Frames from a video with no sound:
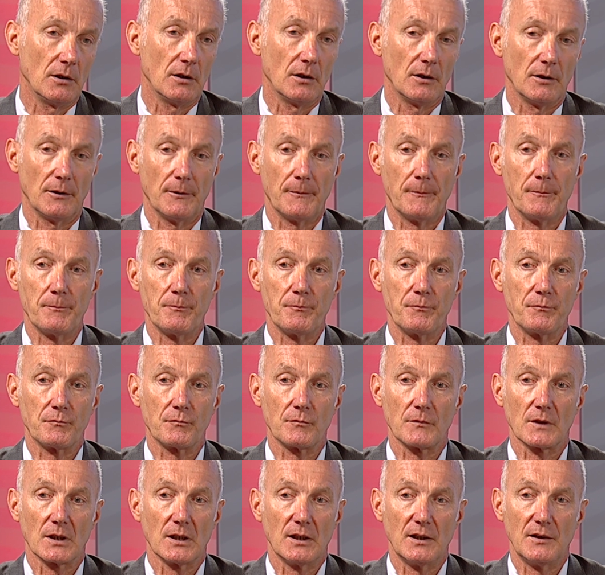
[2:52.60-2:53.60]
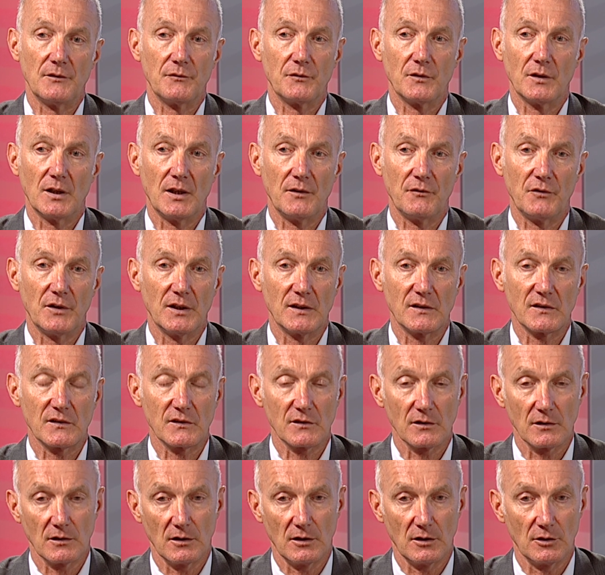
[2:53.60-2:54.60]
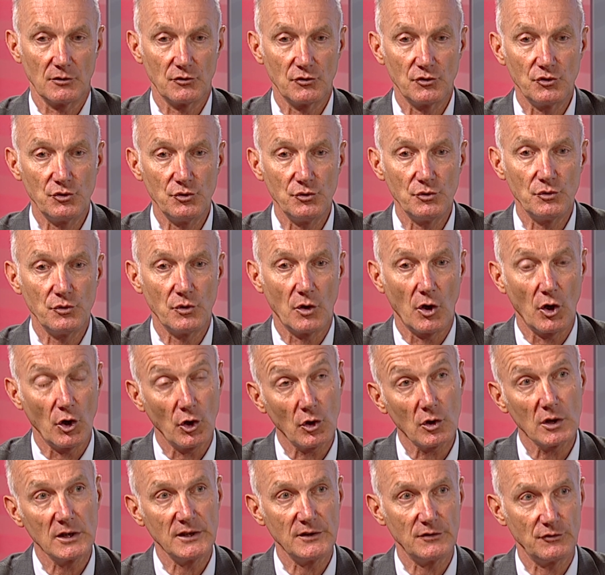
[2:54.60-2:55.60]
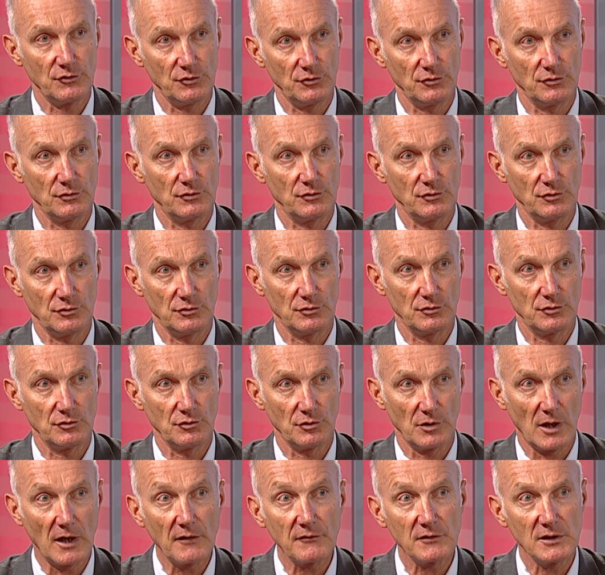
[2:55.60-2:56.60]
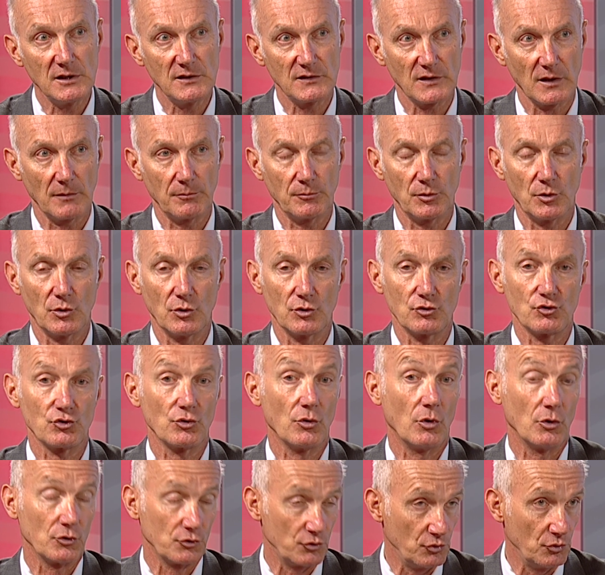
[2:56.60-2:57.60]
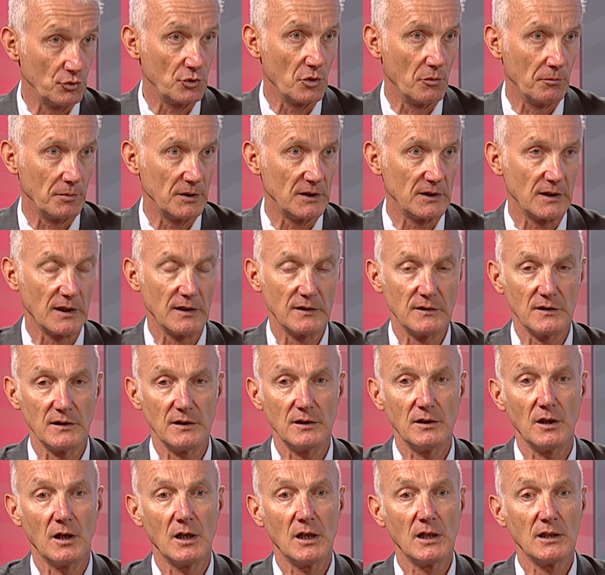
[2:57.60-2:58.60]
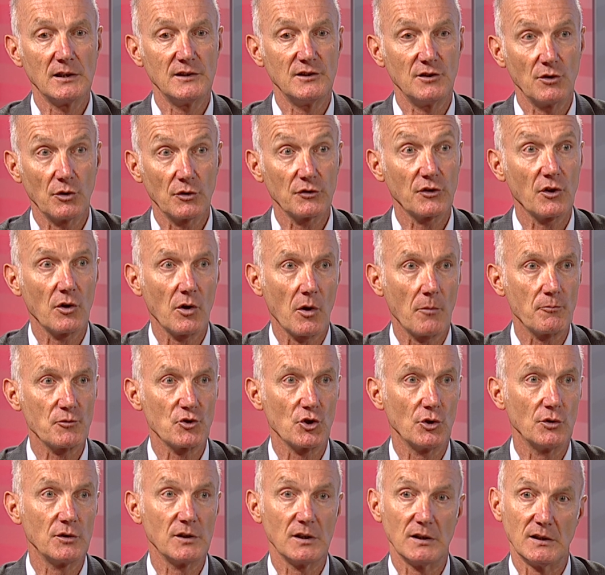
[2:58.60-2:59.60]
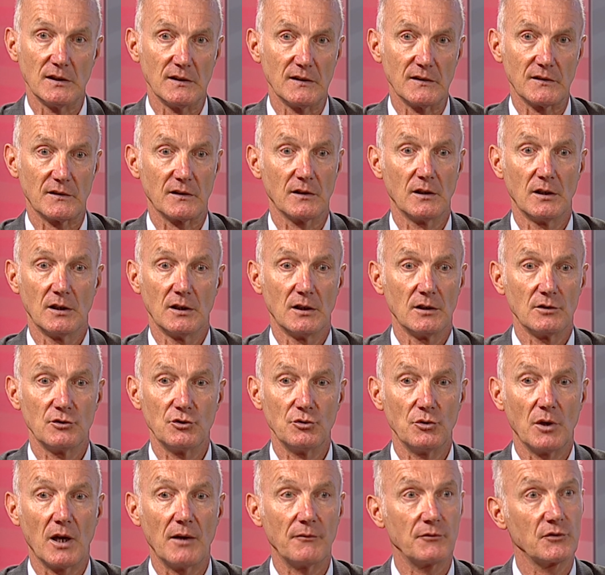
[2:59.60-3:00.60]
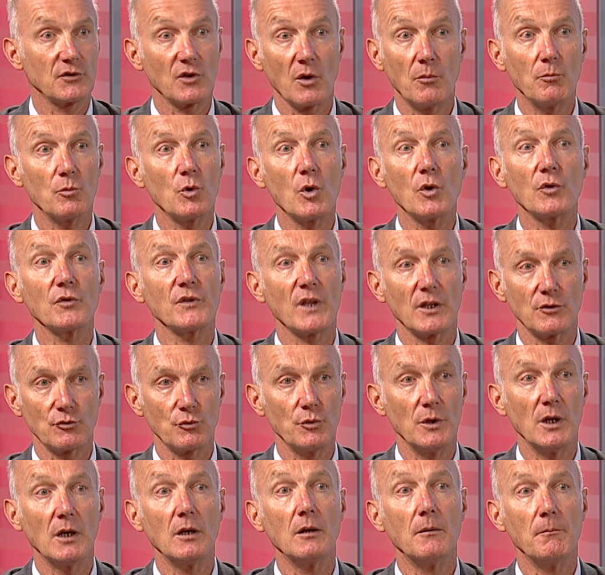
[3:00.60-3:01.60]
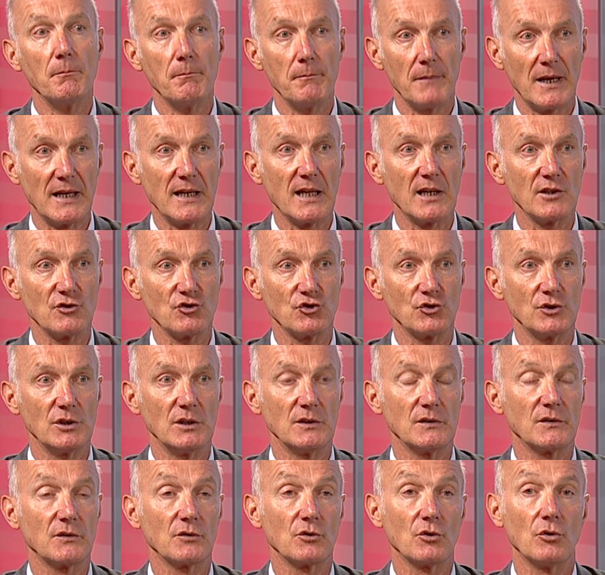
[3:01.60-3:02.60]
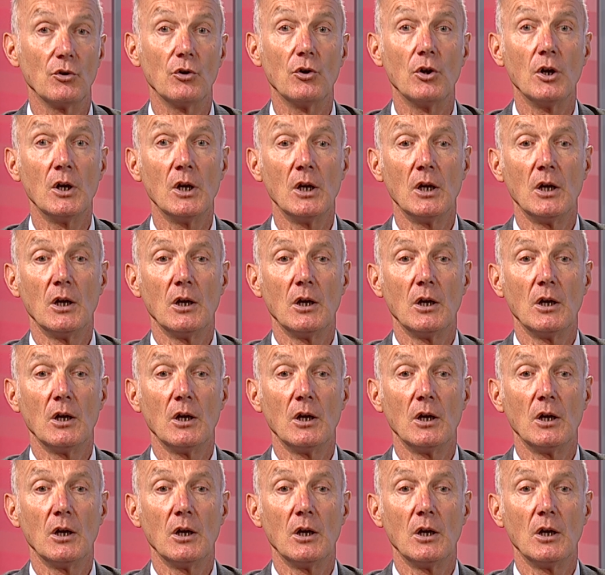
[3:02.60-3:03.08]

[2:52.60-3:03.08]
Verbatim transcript: um, if, if it's too early to, to, to have this approach or too complicated, the other option is to have someone that will manage this. So